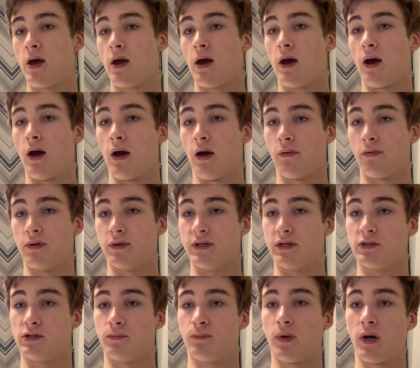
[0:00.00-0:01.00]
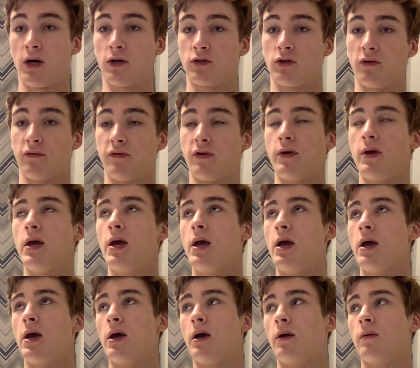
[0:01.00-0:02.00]
that it's a part of.
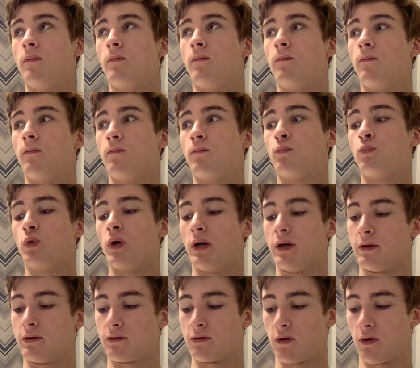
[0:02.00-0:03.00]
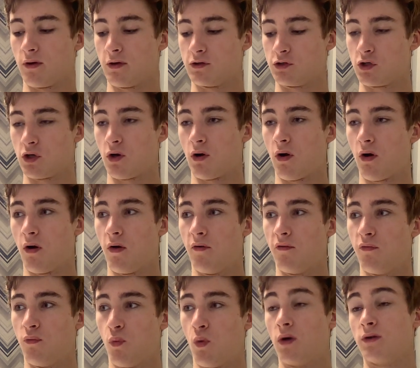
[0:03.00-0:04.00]
Brilliant knowledge of
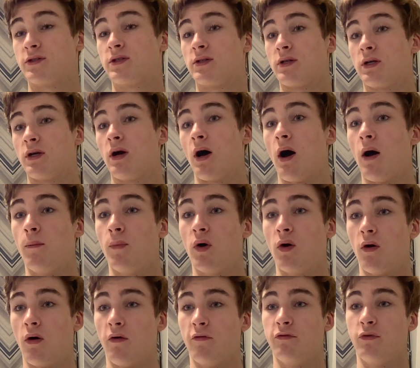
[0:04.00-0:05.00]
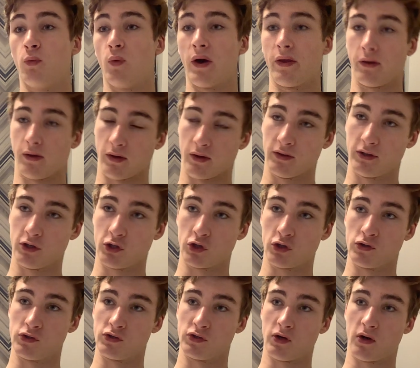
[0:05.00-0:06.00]
what's to come, of the weather
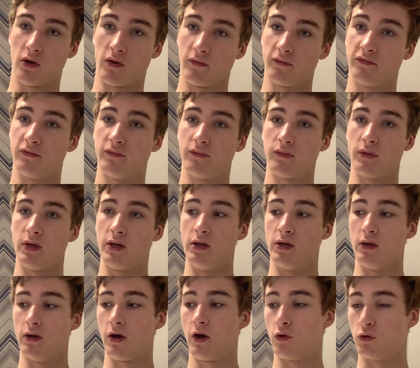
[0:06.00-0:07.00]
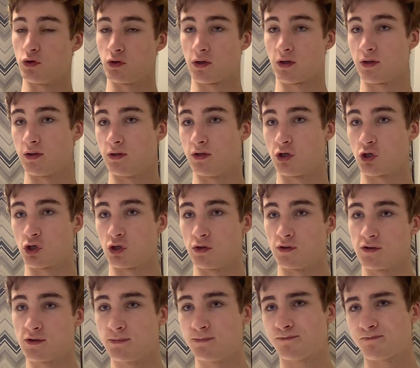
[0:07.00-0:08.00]
conditions, of the ocean
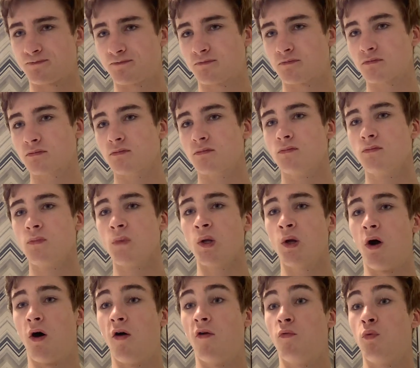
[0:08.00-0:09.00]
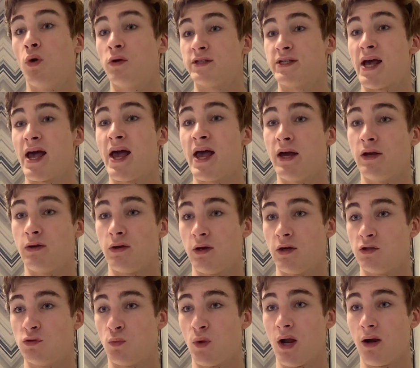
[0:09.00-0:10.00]
conditions, of what's ahead
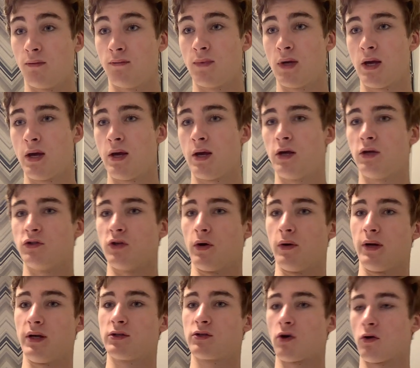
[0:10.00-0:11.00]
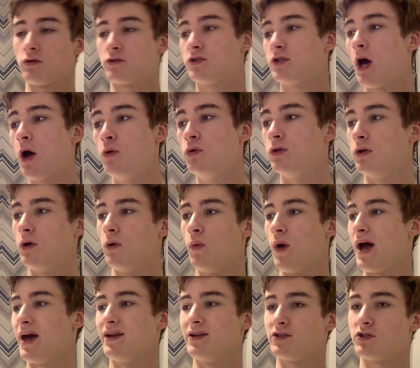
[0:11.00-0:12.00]
as well. So it's got total
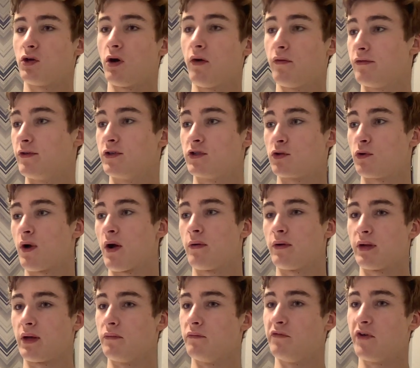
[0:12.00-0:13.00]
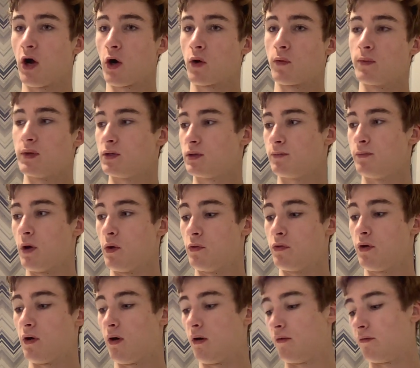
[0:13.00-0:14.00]
awareness of the surrounding environment, both
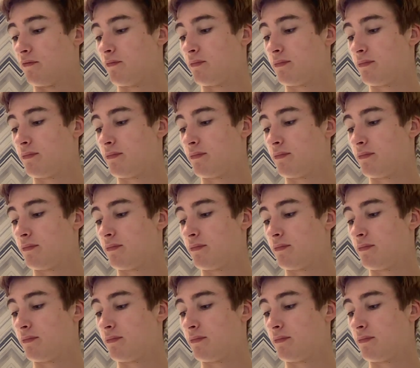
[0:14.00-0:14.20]
of